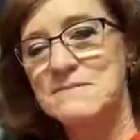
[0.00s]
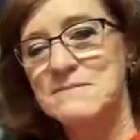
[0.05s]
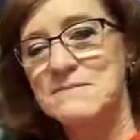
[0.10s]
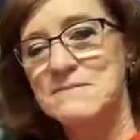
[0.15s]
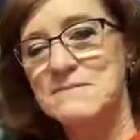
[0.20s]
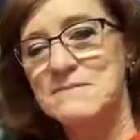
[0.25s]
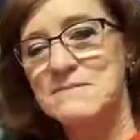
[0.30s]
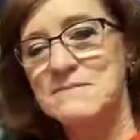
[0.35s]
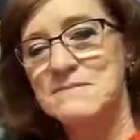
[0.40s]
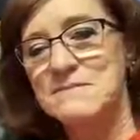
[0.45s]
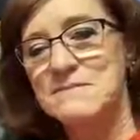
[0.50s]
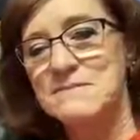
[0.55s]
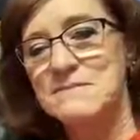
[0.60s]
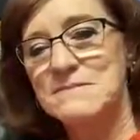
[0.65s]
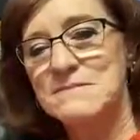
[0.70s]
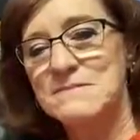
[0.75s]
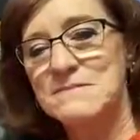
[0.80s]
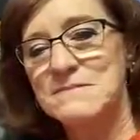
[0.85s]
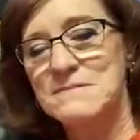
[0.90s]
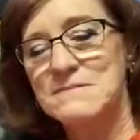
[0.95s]

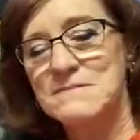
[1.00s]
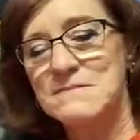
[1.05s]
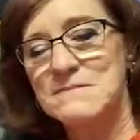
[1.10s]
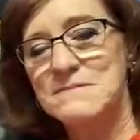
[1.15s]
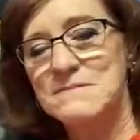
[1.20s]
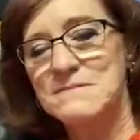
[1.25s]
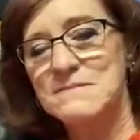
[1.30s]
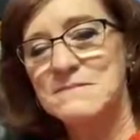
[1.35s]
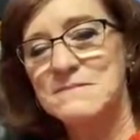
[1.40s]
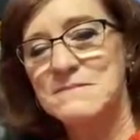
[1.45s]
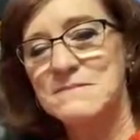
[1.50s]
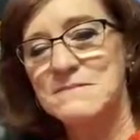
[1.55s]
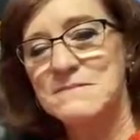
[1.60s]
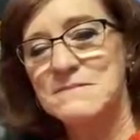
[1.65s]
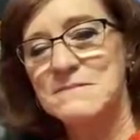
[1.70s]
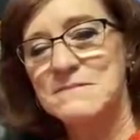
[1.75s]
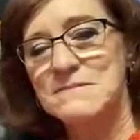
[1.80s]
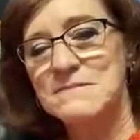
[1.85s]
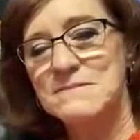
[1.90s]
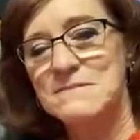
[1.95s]

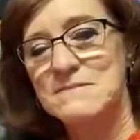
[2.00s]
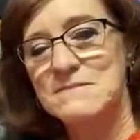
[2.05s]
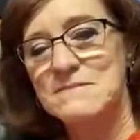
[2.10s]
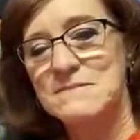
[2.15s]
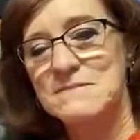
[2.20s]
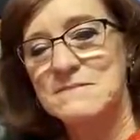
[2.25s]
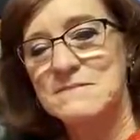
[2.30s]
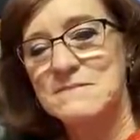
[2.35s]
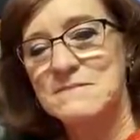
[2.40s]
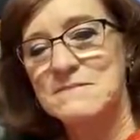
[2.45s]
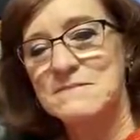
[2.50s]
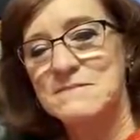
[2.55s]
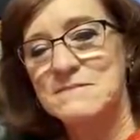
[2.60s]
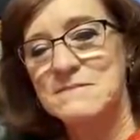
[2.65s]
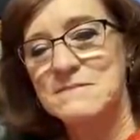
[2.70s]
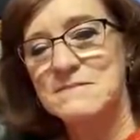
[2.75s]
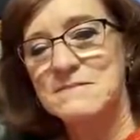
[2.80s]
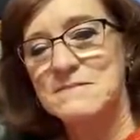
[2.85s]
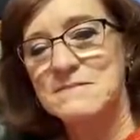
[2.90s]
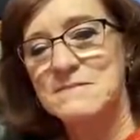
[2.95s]

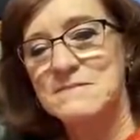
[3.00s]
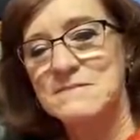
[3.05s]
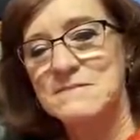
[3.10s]
(silent)